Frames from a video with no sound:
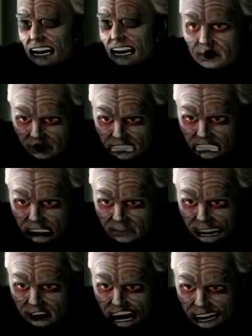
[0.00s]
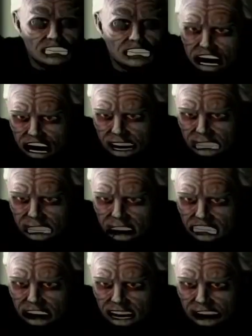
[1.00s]
If you'd made up your mind 5
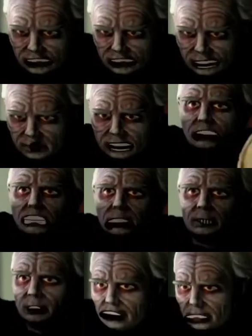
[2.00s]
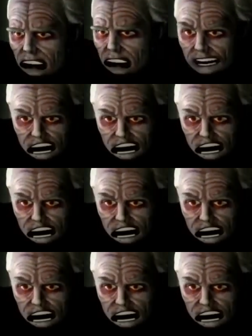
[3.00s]
seconds earlier, we could have ruled the